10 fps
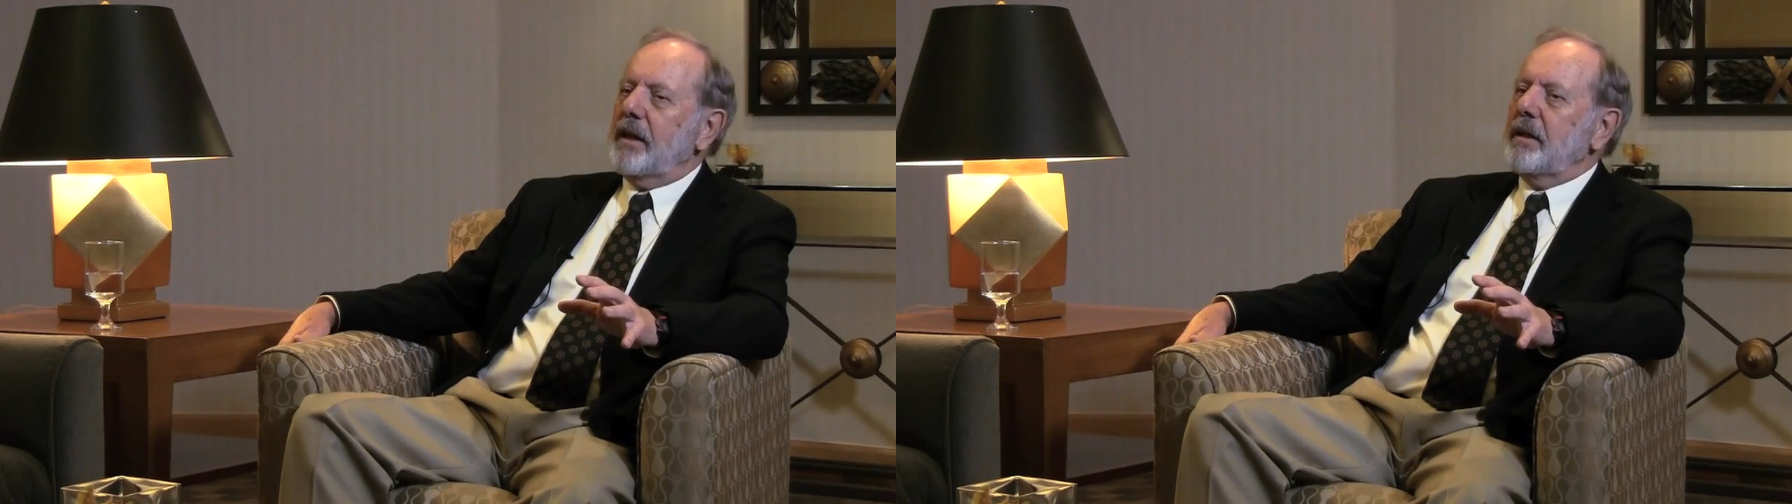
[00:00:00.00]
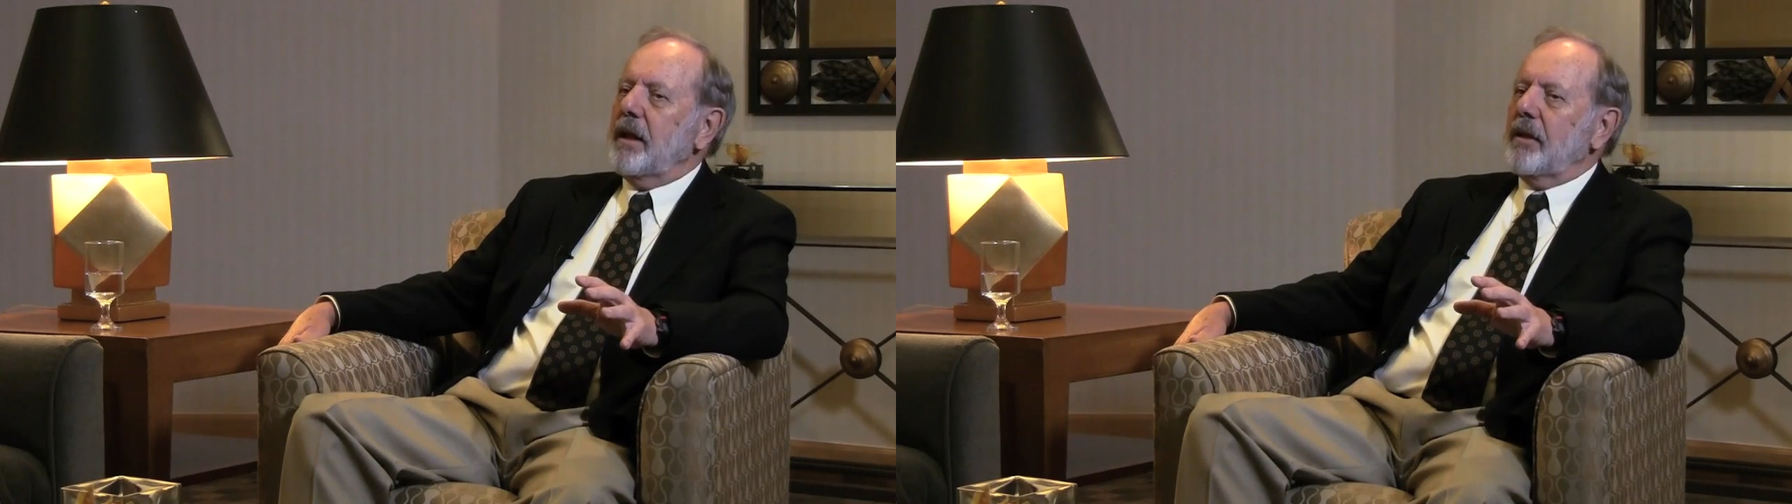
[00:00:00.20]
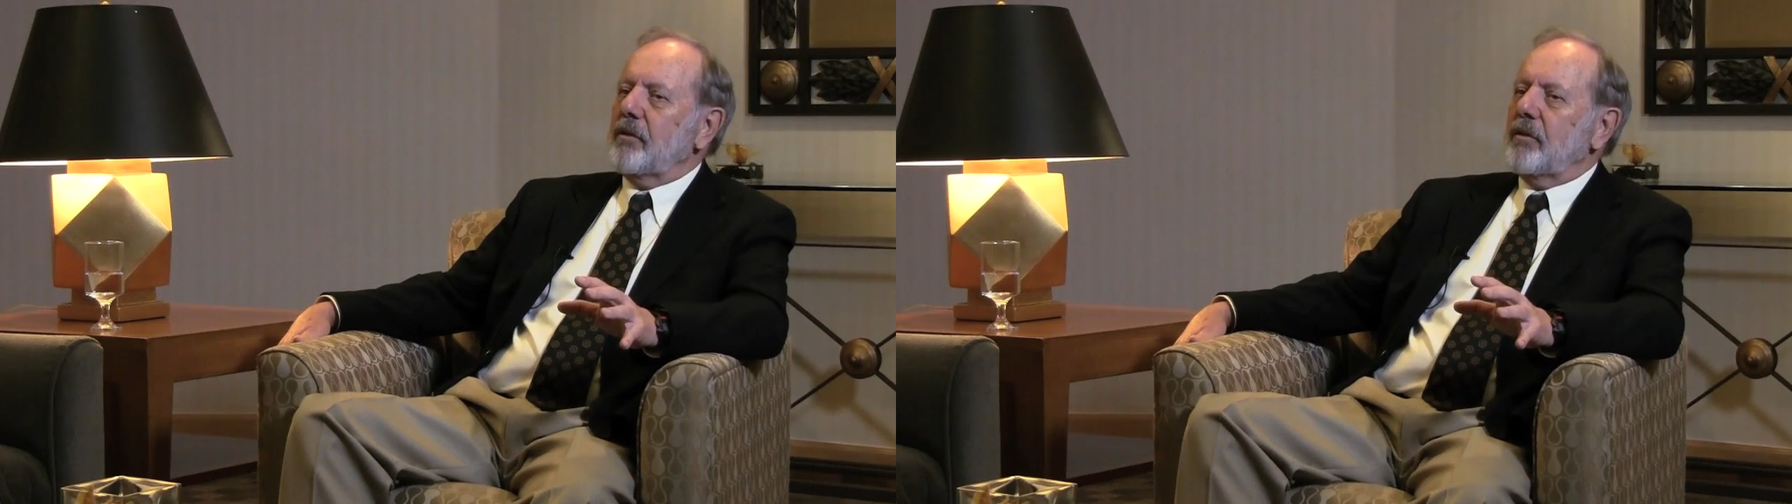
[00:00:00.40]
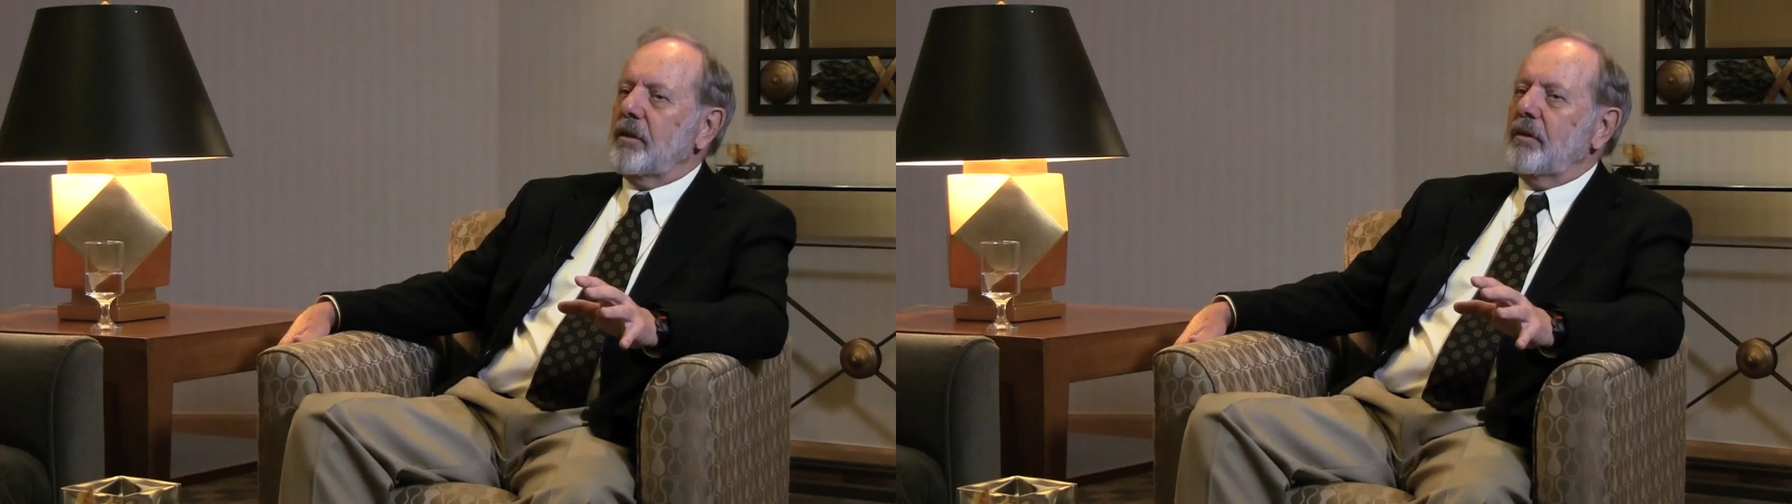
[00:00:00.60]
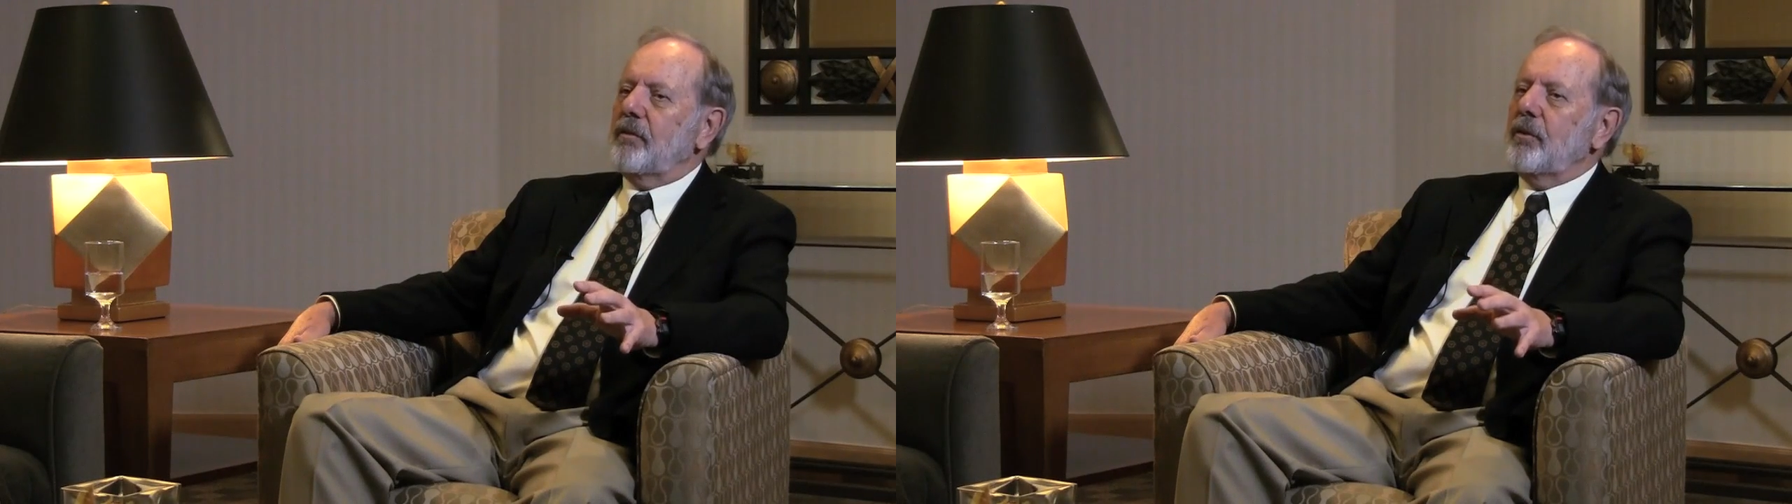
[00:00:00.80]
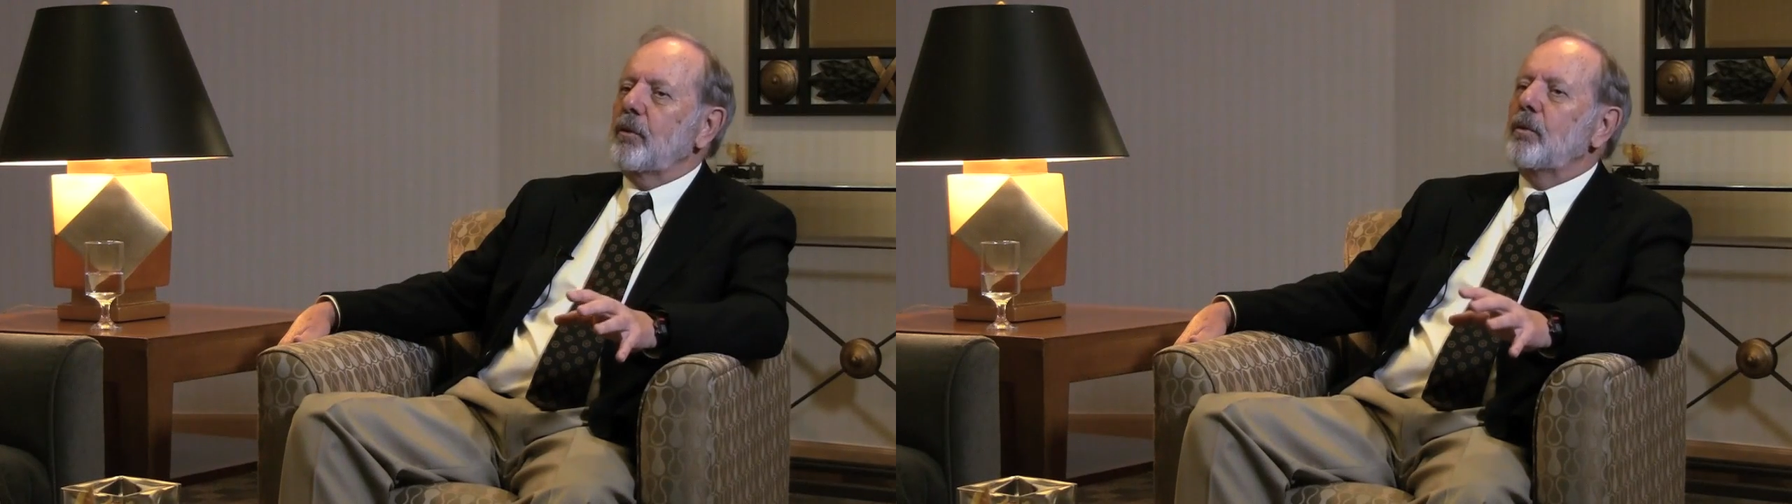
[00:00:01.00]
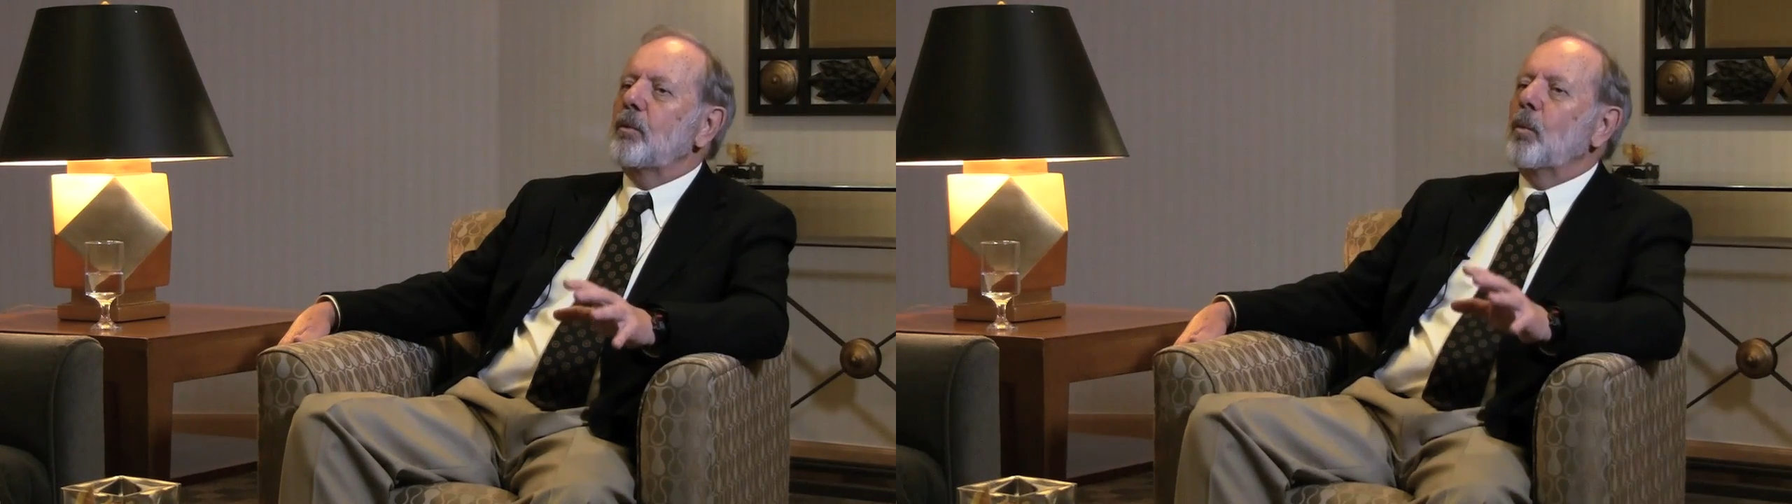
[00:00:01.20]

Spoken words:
index if you